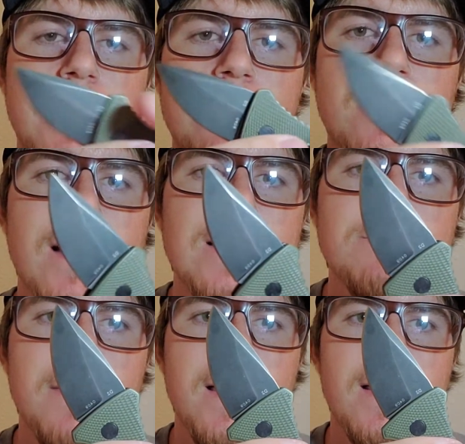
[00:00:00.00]
They have the nice
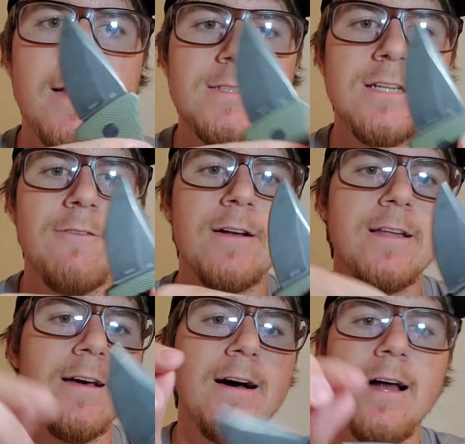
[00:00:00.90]
belly, stuff like
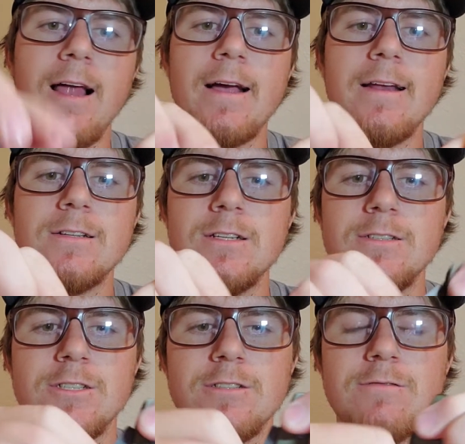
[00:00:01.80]
that. I like it.
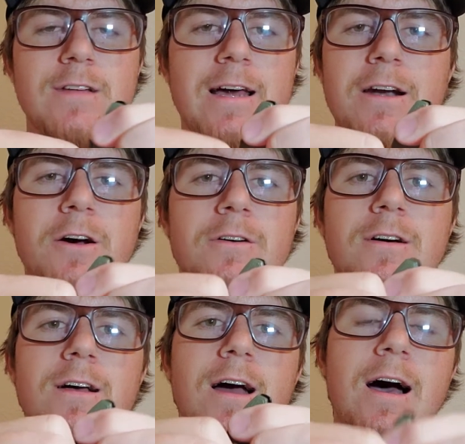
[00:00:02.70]
It's just, I don't know.
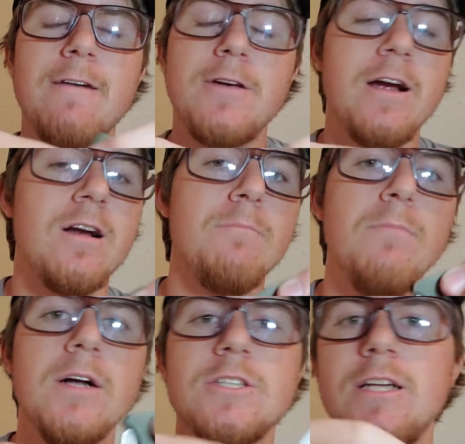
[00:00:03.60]
I've carried a
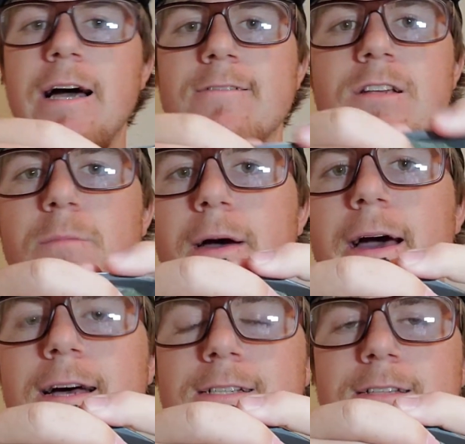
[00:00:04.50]
bunch of knives in the
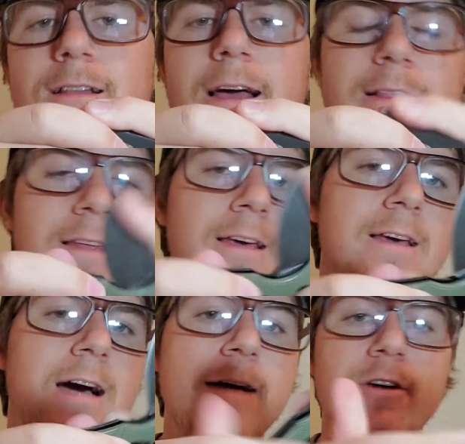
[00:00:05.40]
past.
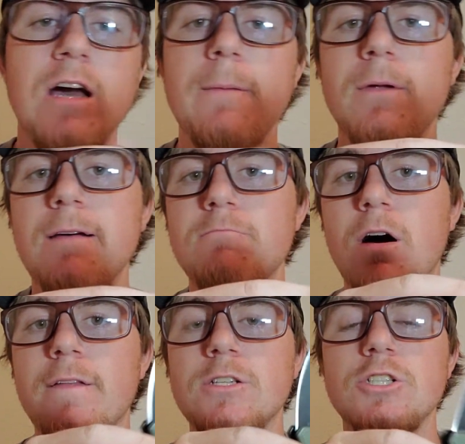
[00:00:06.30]
I have a couple of them
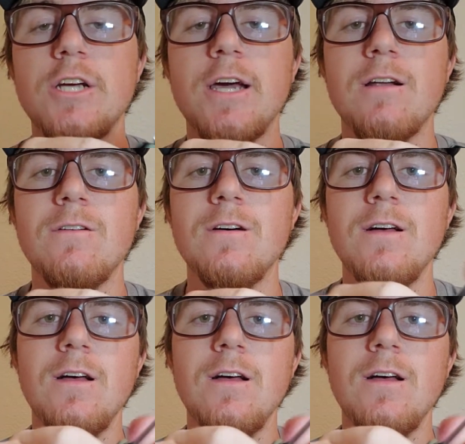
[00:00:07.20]
on this channel.